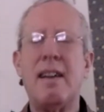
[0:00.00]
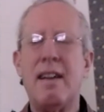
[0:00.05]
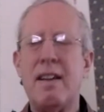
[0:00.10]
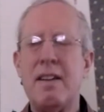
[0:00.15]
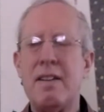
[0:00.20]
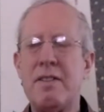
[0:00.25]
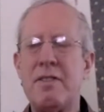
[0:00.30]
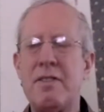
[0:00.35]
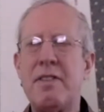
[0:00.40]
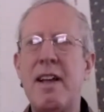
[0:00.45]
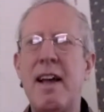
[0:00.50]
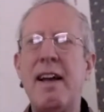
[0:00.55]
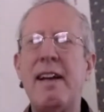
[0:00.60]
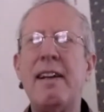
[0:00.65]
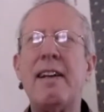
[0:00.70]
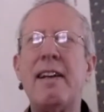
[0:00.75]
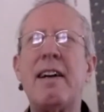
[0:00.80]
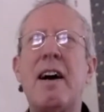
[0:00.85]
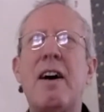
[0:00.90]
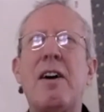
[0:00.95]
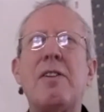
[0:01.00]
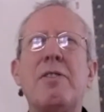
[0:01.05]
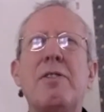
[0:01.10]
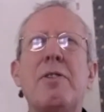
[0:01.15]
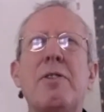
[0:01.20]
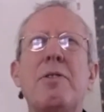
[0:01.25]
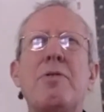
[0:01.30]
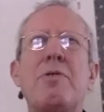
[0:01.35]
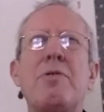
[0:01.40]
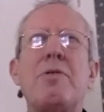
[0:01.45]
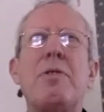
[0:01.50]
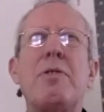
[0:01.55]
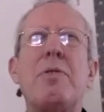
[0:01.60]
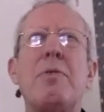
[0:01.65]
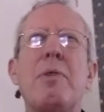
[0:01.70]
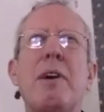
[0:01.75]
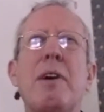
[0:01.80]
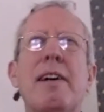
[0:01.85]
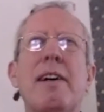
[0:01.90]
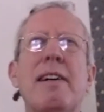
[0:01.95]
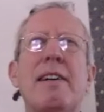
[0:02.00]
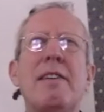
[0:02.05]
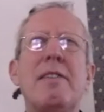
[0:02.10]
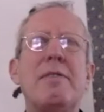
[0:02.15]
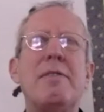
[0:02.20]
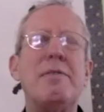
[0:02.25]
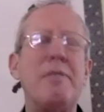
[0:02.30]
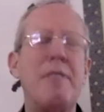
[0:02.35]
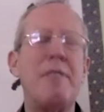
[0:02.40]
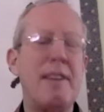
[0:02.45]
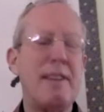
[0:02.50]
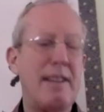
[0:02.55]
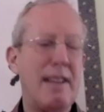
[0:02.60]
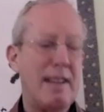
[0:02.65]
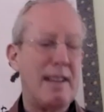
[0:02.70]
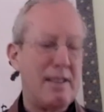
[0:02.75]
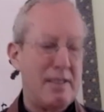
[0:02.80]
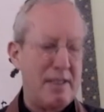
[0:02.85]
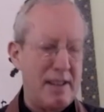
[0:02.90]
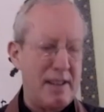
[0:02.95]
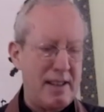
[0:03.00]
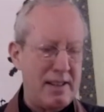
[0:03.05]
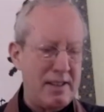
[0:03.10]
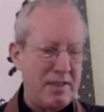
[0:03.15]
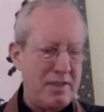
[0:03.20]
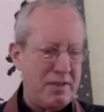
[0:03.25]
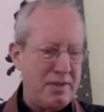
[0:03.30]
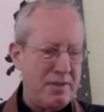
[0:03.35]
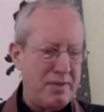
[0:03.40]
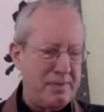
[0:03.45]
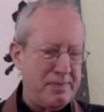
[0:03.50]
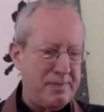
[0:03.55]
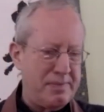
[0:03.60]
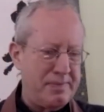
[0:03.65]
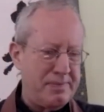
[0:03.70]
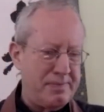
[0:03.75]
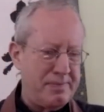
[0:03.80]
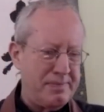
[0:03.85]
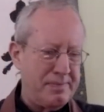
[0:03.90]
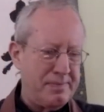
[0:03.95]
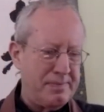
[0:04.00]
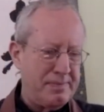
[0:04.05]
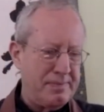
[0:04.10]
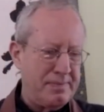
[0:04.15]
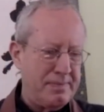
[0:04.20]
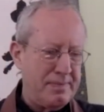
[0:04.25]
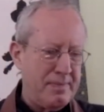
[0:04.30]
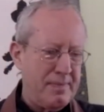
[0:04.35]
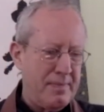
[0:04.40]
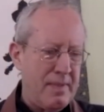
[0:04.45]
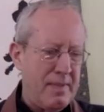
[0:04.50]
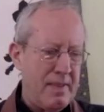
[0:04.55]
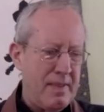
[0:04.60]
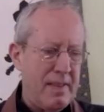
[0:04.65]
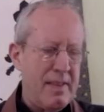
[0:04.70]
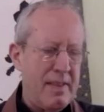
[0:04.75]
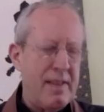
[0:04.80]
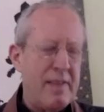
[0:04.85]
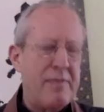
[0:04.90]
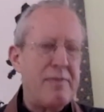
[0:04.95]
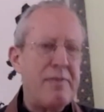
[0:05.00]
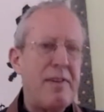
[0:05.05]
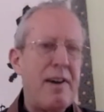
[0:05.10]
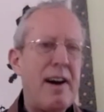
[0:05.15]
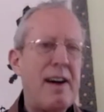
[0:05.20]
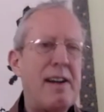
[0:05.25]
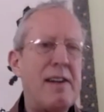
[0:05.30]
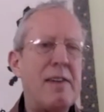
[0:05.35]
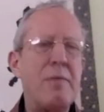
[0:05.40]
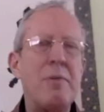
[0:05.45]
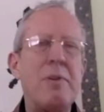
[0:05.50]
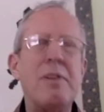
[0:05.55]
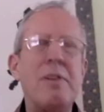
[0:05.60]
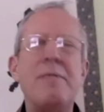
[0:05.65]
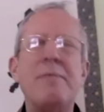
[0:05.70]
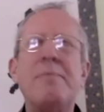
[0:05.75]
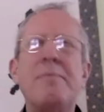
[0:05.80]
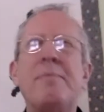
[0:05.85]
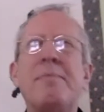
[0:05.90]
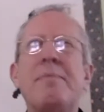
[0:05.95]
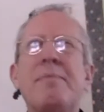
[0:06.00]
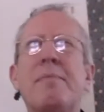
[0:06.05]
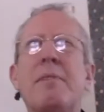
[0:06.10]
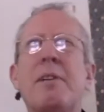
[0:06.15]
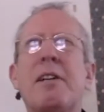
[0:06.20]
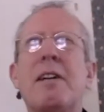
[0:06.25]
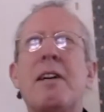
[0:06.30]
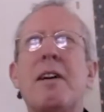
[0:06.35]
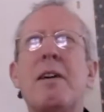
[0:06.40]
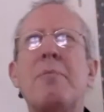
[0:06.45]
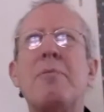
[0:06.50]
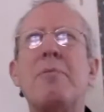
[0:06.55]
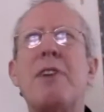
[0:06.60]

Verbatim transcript: stating our usual way of thinking things that firewood becomes